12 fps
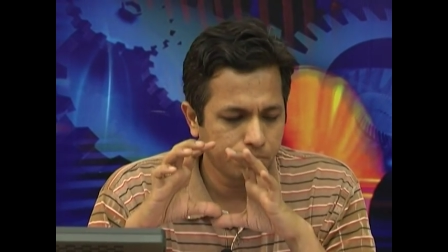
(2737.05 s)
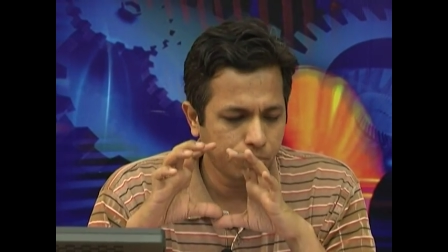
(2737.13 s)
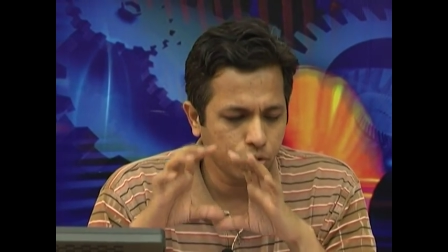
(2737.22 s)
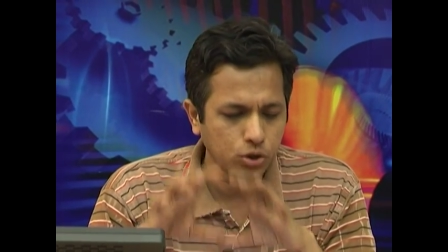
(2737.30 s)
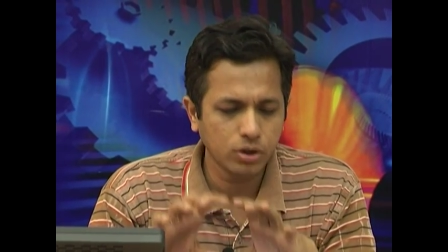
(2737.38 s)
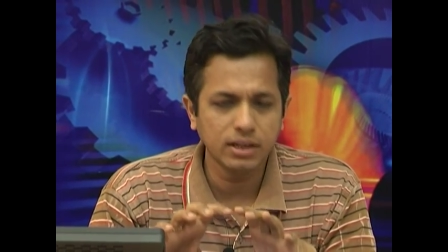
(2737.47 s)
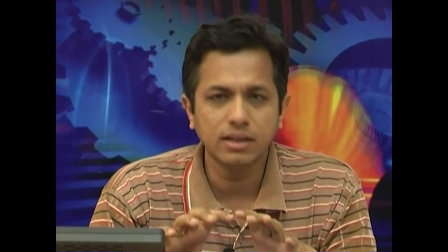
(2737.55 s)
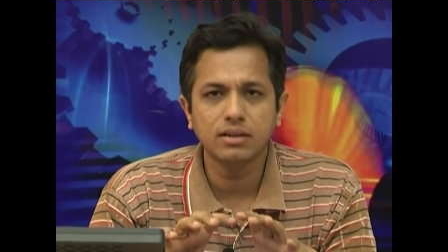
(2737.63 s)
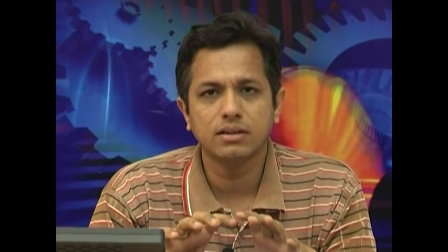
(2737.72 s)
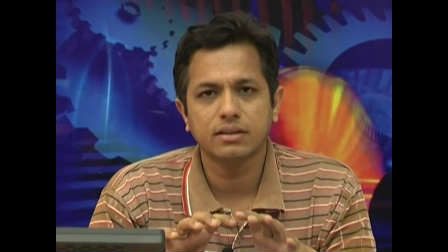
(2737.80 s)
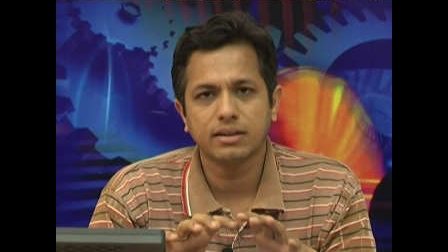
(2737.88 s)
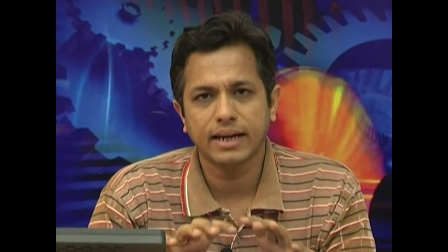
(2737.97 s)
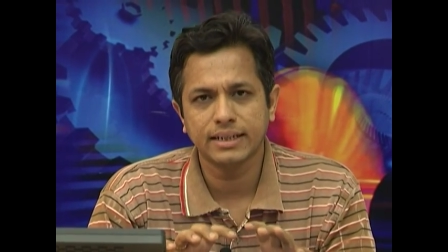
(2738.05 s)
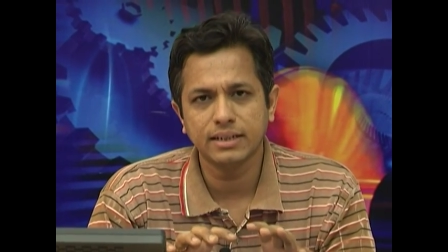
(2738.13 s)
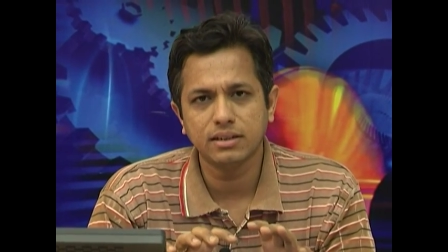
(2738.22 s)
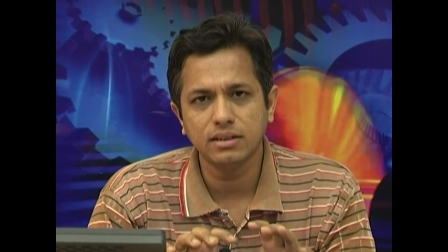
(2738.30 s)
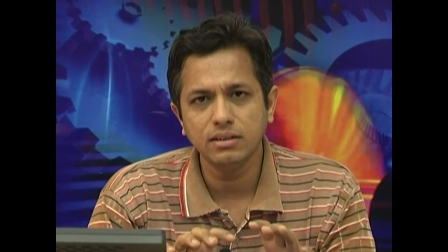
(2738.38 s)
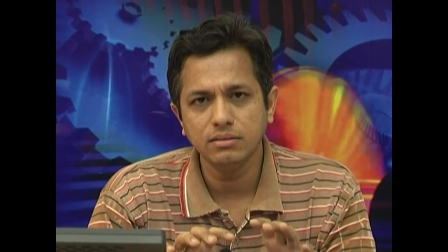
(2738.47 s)
put on a
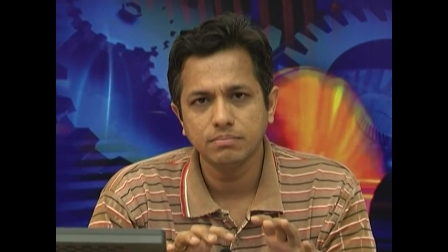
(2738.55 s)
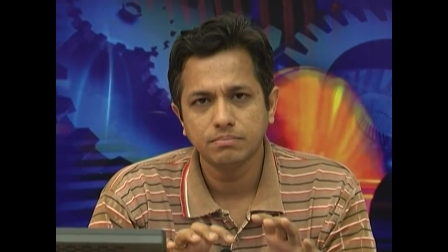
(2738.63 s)
editor